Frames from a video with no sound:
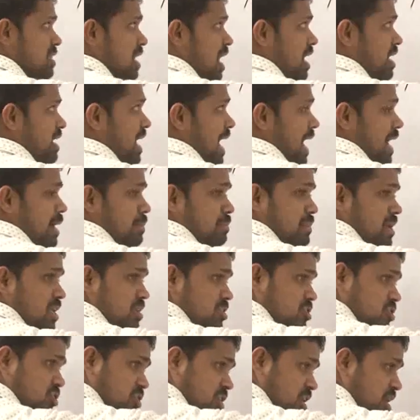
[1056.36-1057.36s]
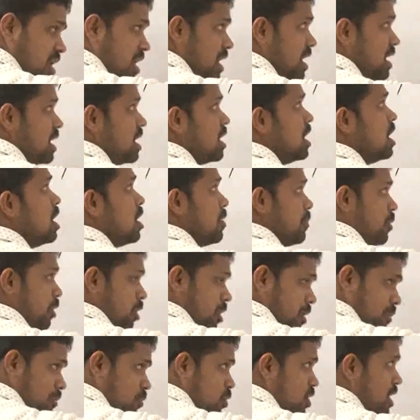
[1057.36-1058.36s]
the dimensional
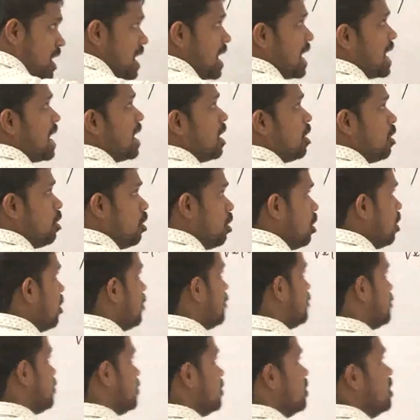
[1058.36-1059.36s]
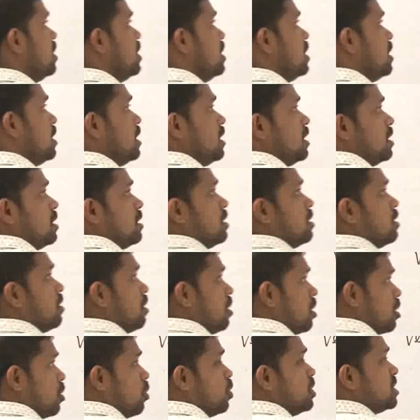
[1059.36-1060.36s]
formula of
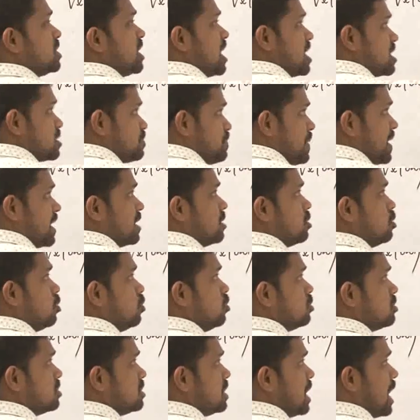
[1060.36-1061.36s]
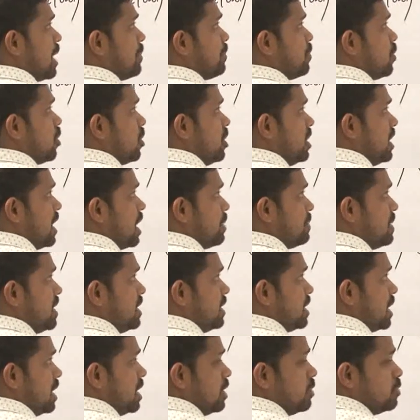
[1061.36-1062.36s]
or with respect to the
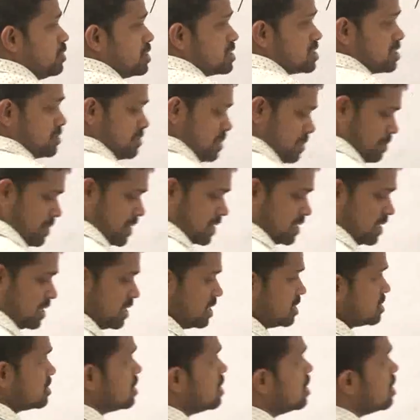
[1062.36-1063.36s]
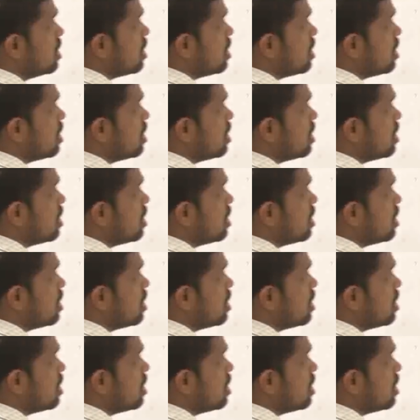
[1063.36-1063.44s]
fundamental units. Remember that is